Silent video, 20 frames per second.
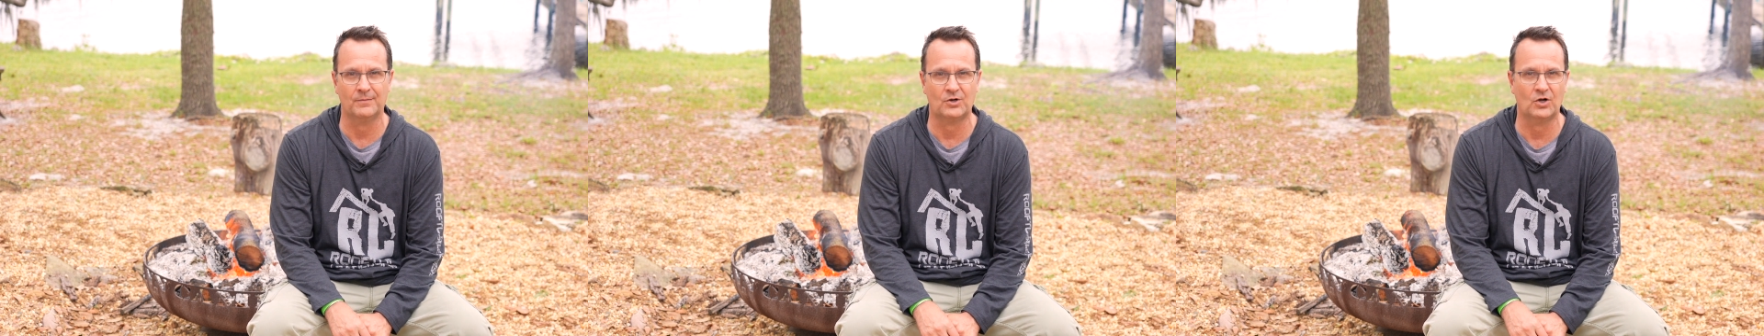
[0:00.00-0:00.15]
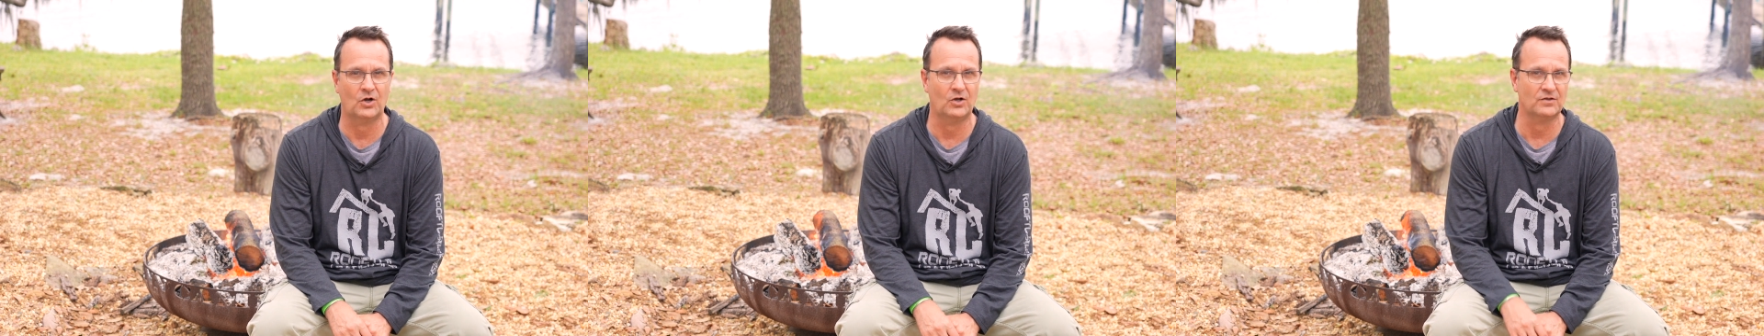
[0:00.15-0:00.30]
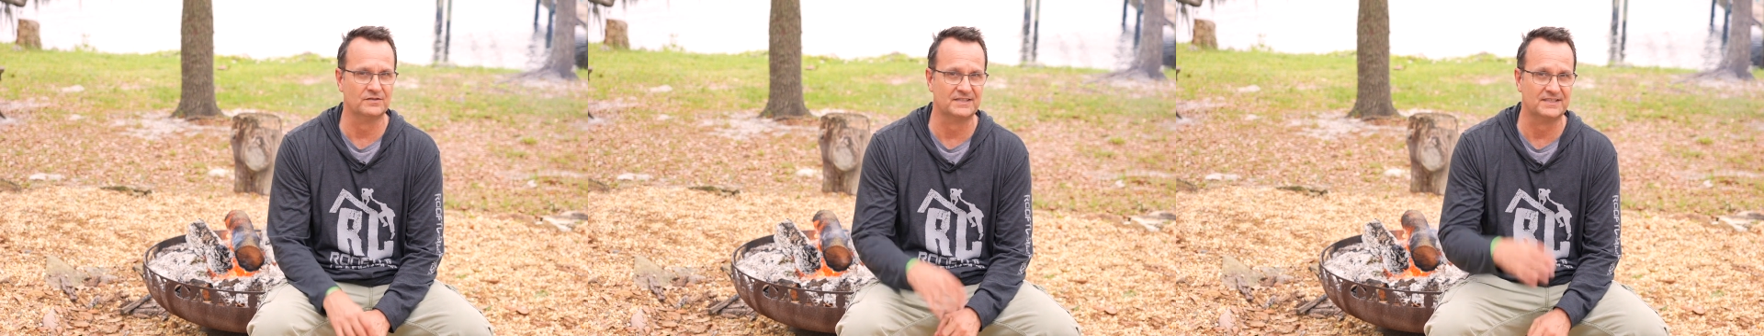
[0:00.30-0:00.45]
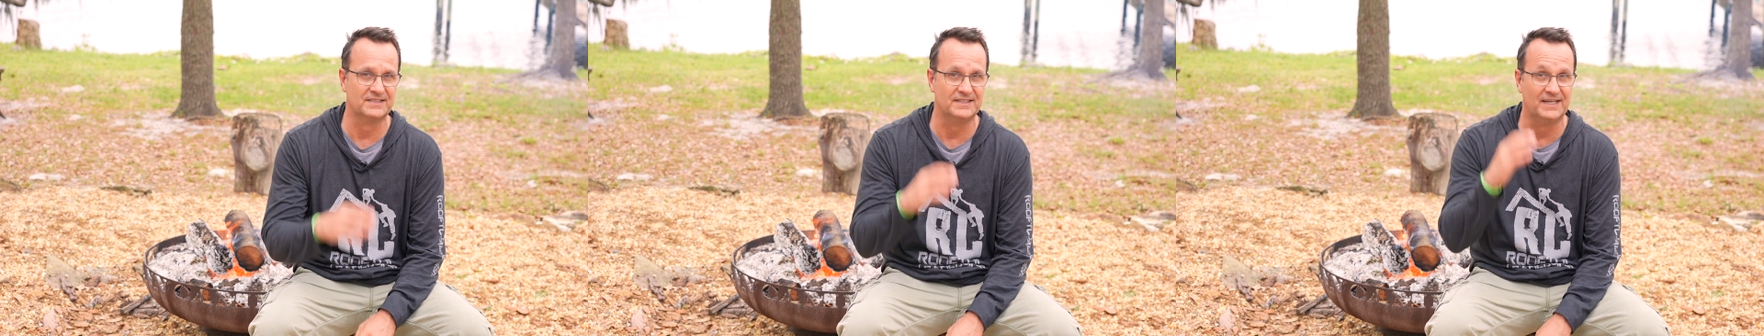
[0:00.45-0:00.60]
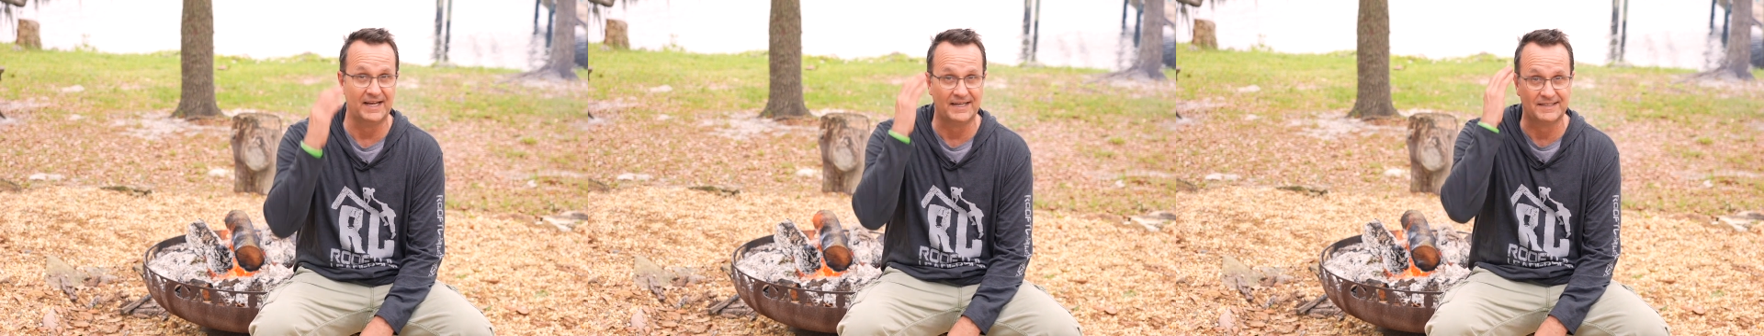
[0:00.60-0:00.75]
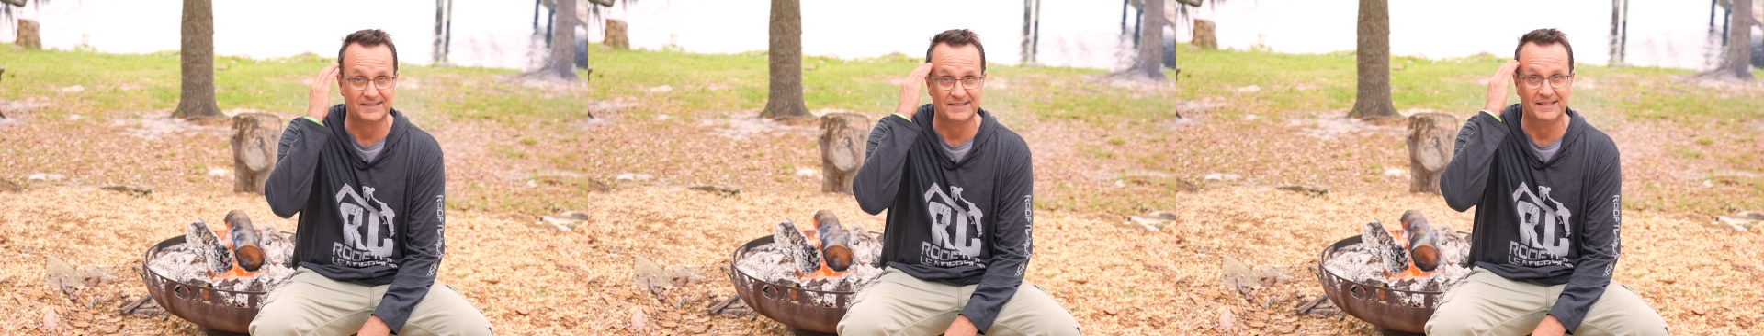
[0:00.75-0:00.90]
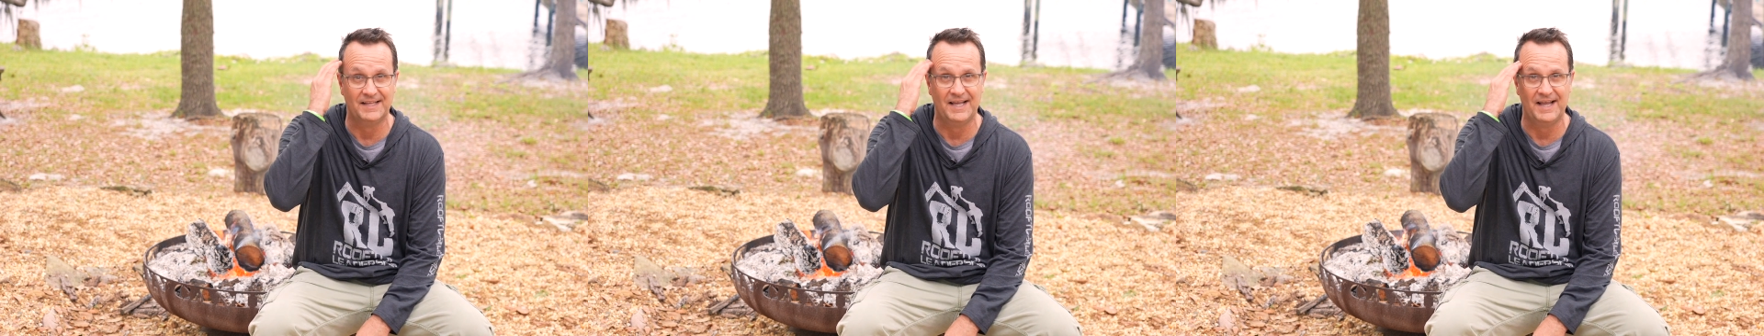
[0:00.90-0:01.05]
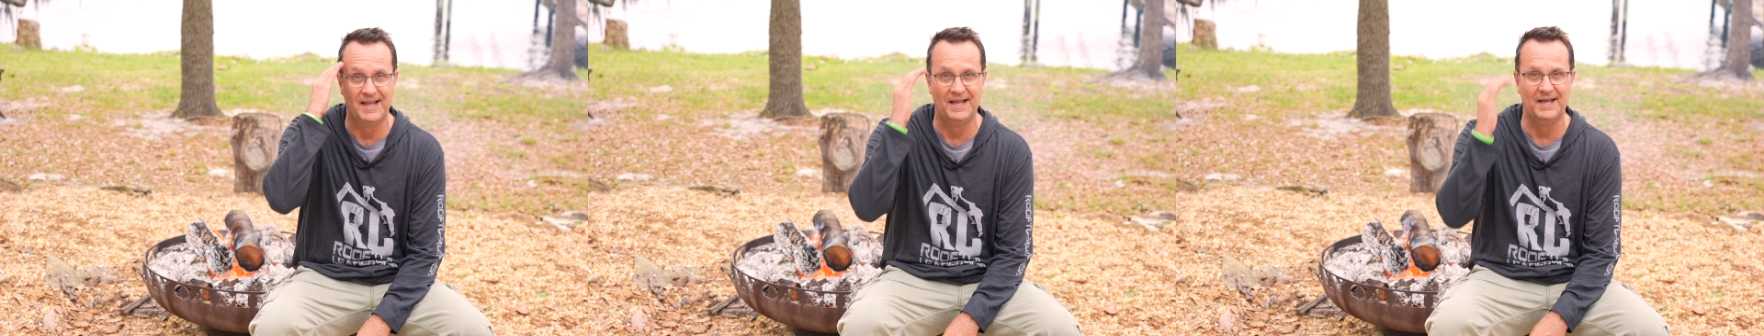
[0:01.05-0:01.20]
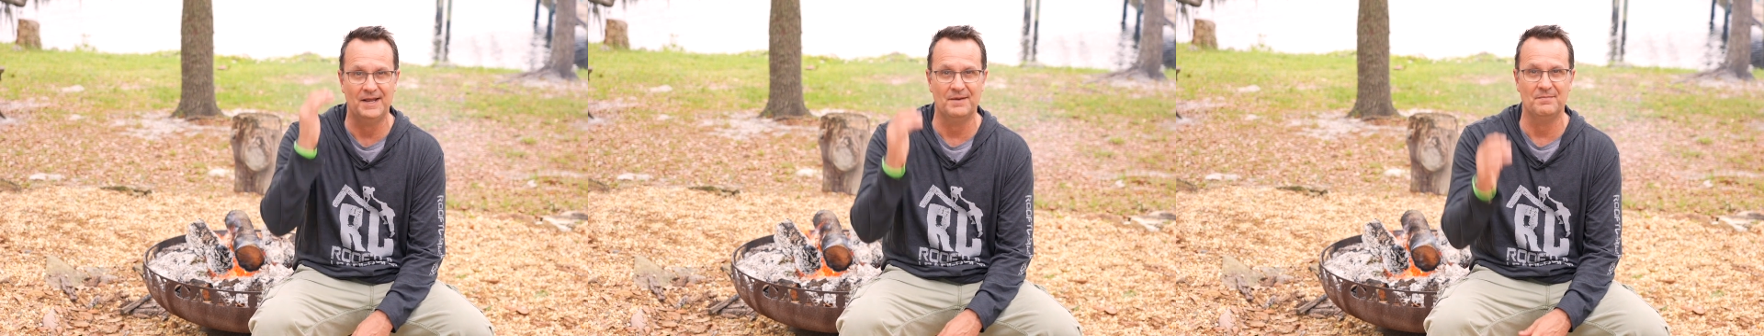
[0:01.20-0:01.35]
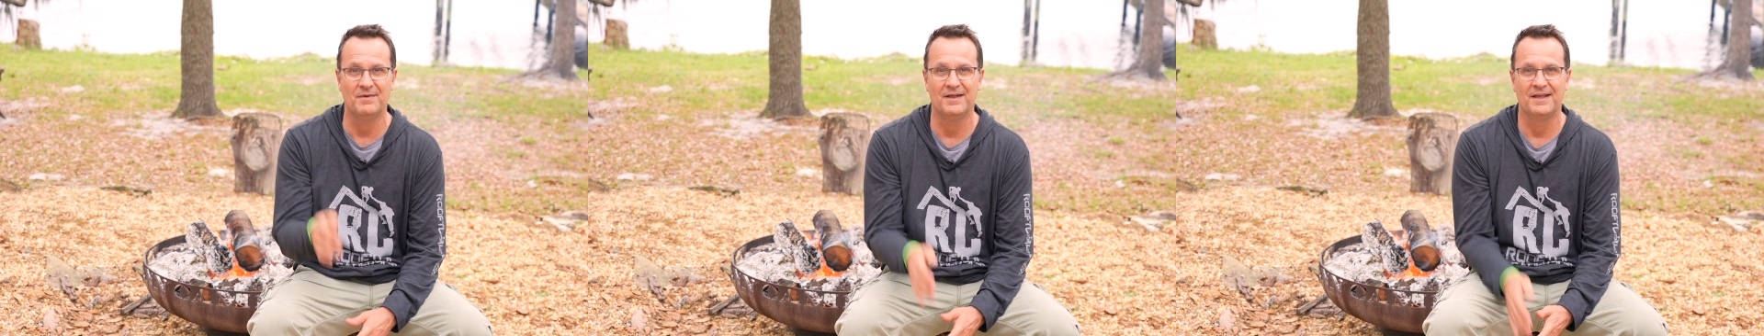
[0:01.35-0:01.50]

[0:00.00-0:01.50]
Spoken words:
calls snakes in the head.